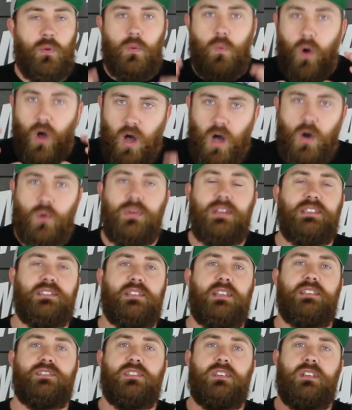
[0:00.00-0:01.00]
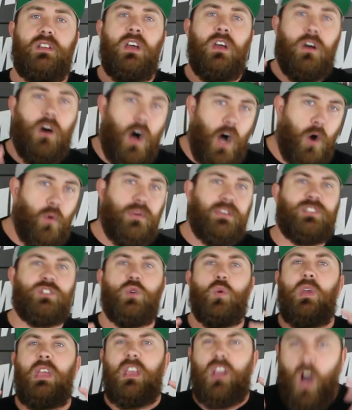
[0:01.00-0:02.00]
We will always listen, always
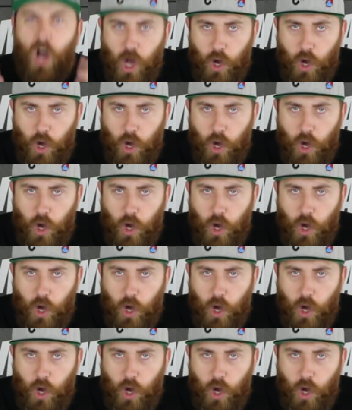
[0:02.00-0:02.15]
tweak,